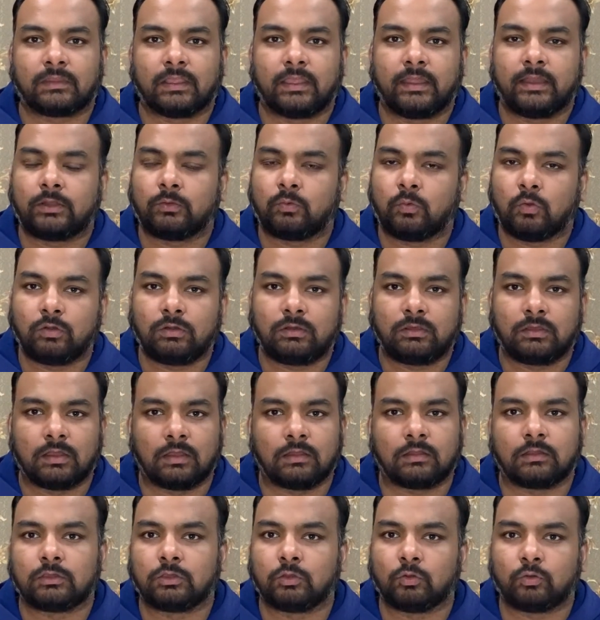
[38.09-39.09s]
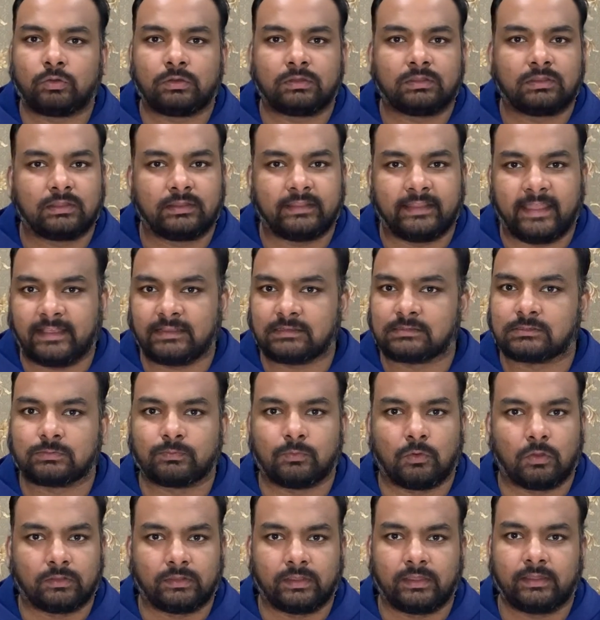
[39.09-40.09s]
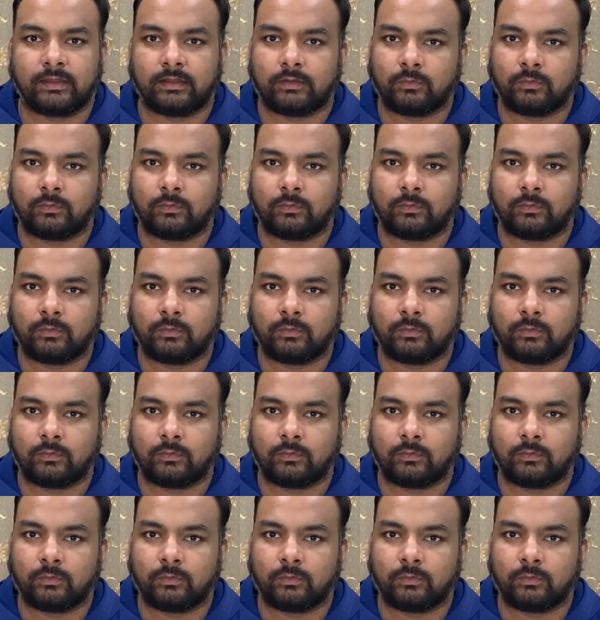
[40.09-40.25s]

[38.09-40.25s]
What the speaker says: it won't conclude the next morning,